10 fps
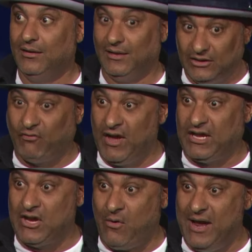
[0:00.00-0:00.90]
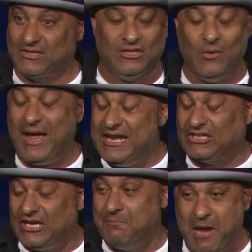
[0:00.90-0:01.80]
That's fucking crazy. No,
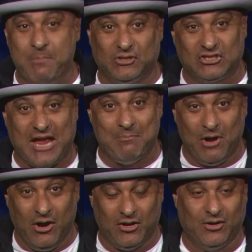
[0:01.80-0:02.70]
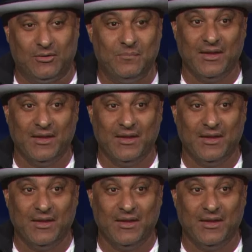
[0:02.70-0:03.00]
18 people just got murdered.